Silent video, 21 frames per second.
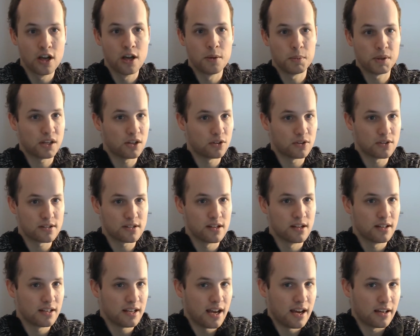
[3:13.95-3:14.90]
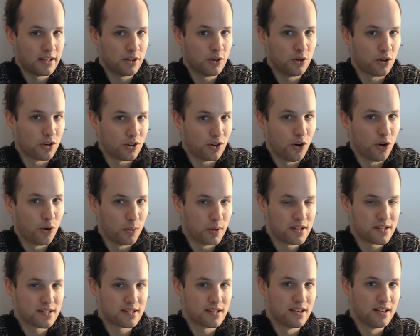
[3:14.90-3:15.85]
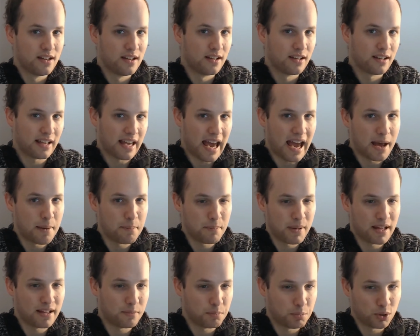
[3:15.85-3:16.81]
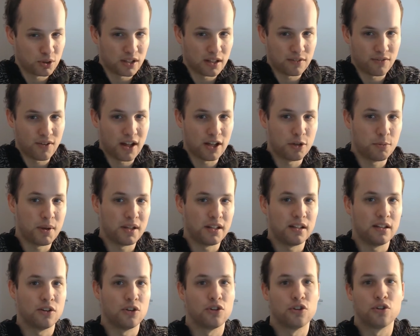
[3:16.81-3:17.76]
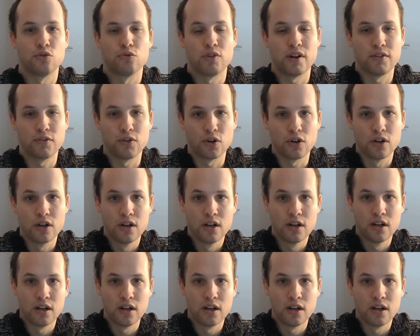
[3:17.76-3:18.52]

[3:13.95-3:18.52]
because yeah, you always can bet, put that value bet in on the river,